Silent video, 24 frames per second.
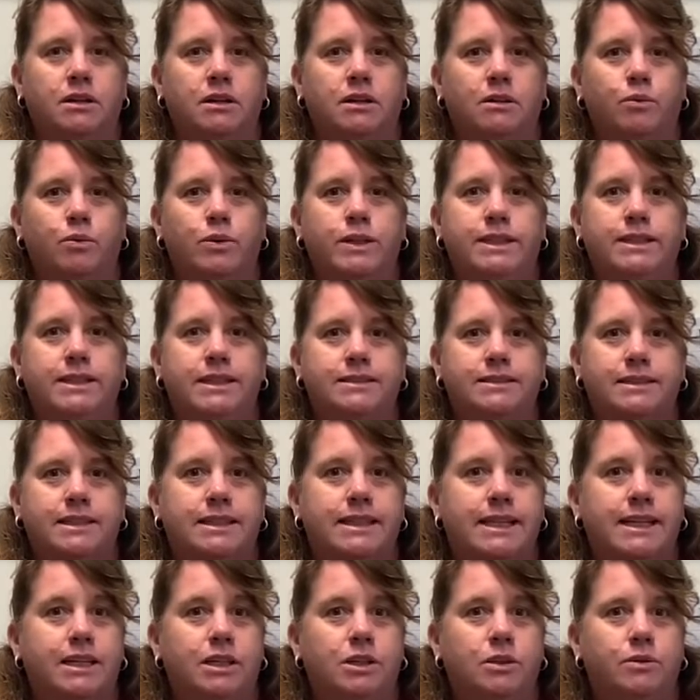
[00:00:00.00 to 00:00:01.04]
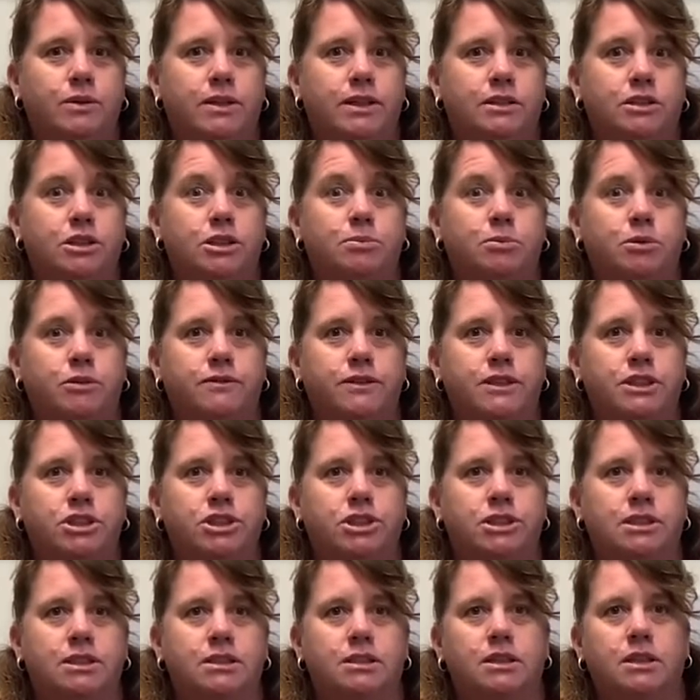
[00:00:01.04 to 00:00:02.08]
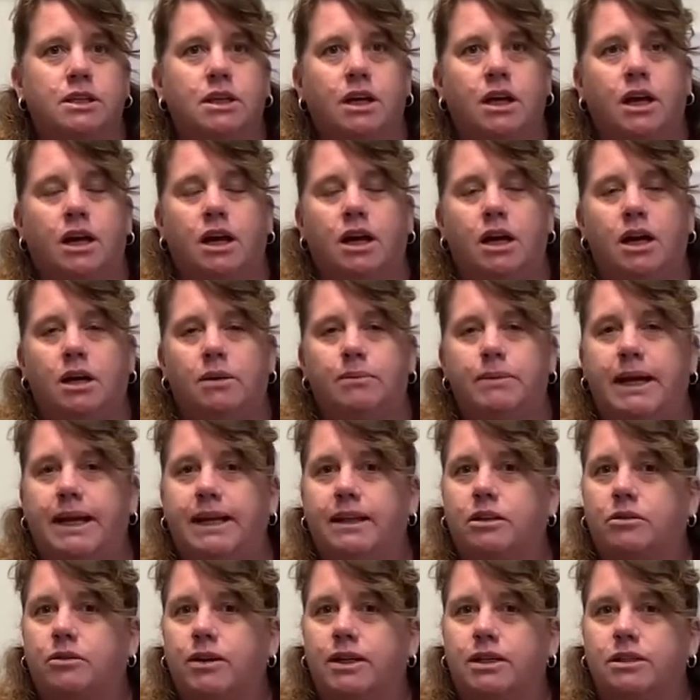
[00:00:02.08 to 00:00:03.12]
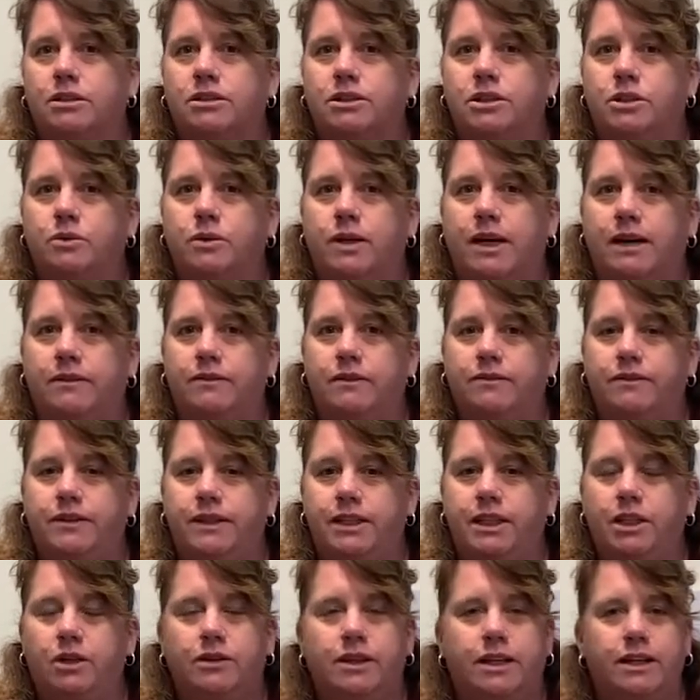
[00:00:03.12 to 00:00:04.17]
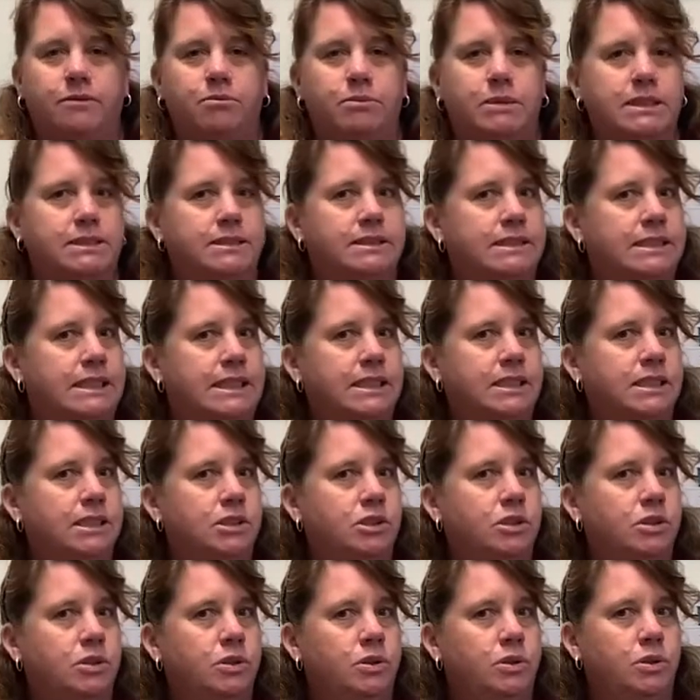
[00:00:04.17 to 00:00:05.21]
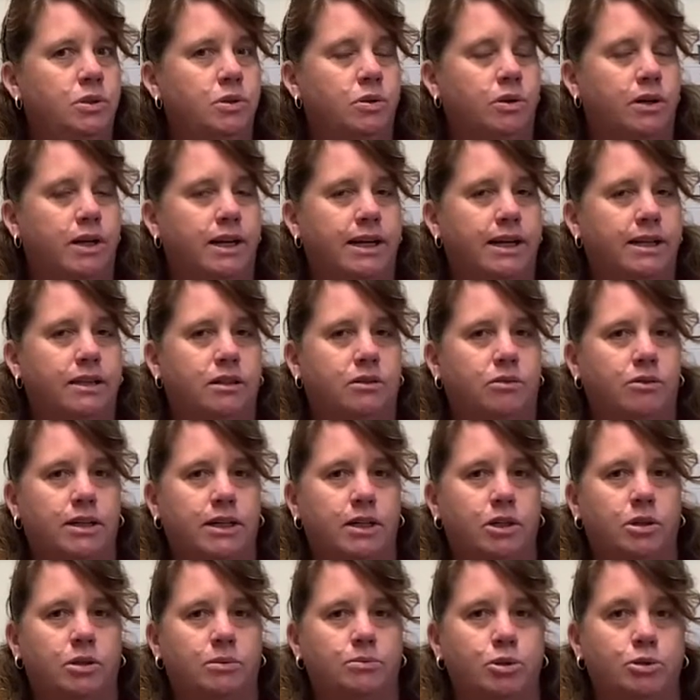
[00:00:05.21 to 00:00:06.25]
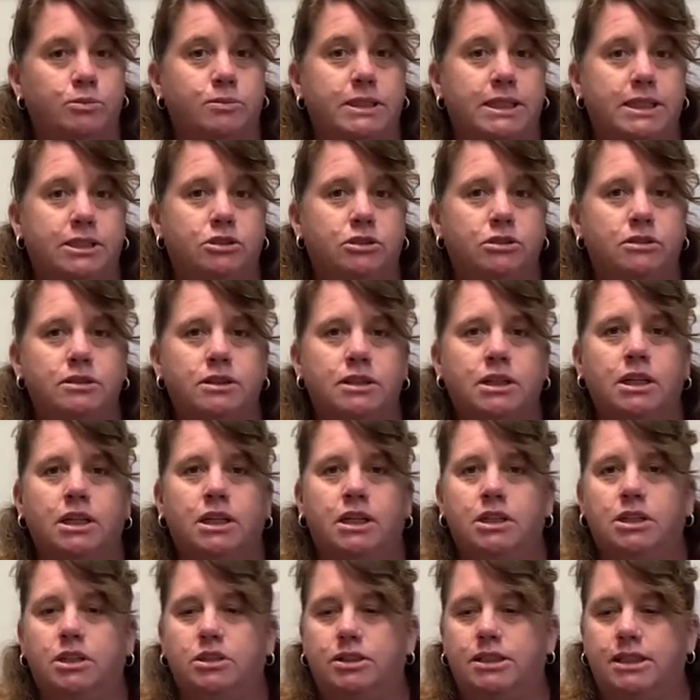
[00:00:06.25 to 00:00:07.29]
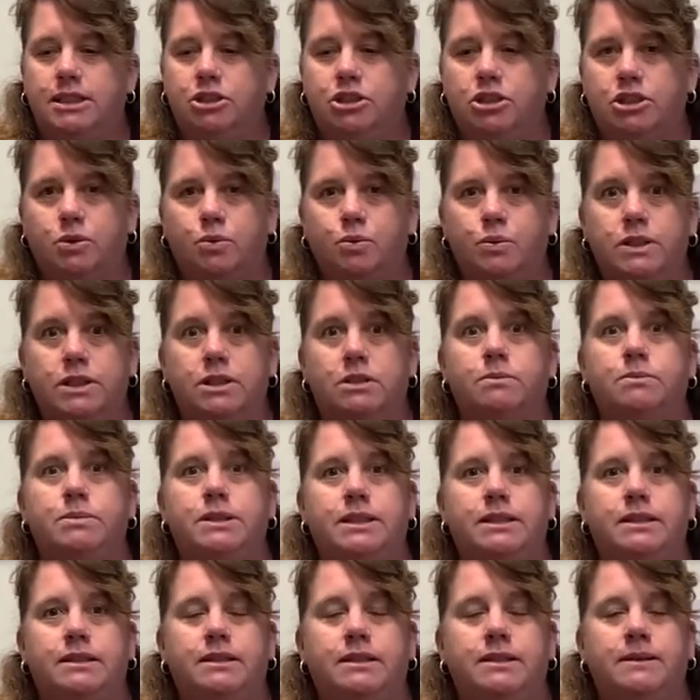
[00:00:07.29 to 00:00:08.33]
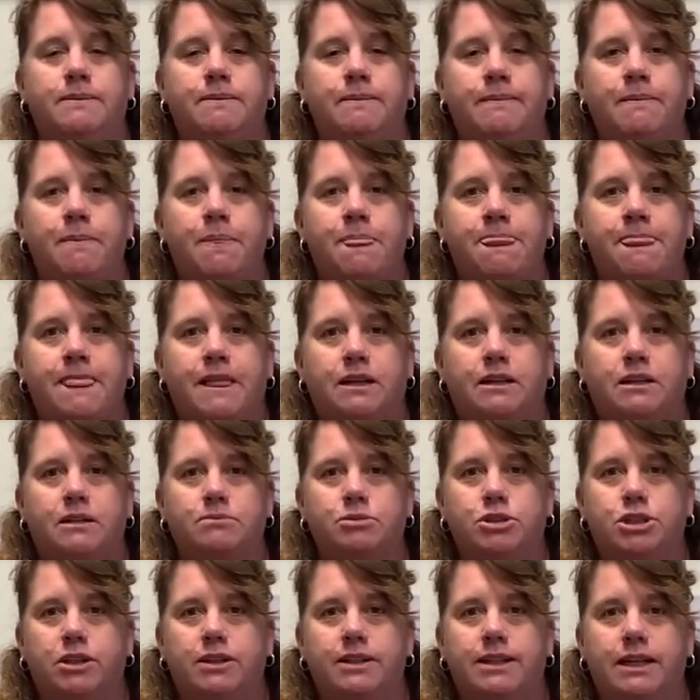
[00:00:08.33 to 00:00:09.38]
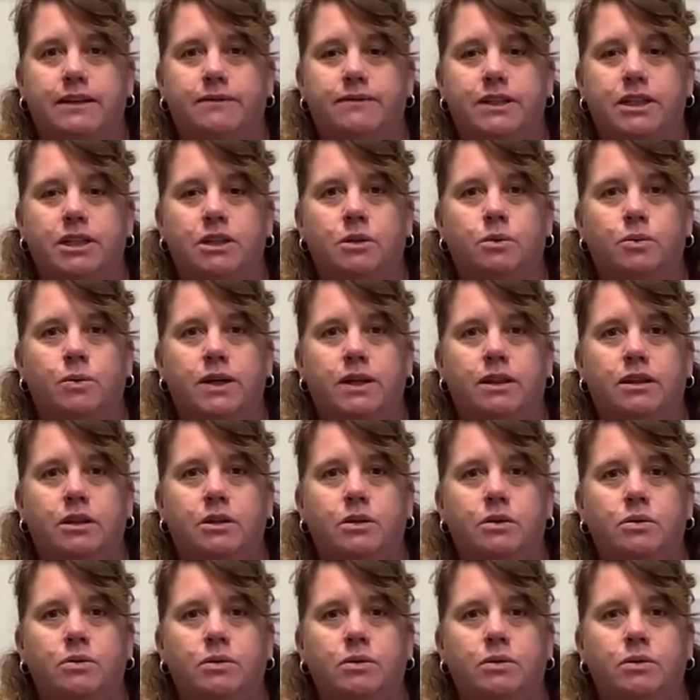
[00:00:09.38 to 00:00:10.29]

redesignate you English proficient um, eighth graders, so you have a video that has been sent to your eighth grade homeroom teachers. Your teachers will be um, sharing that video with you,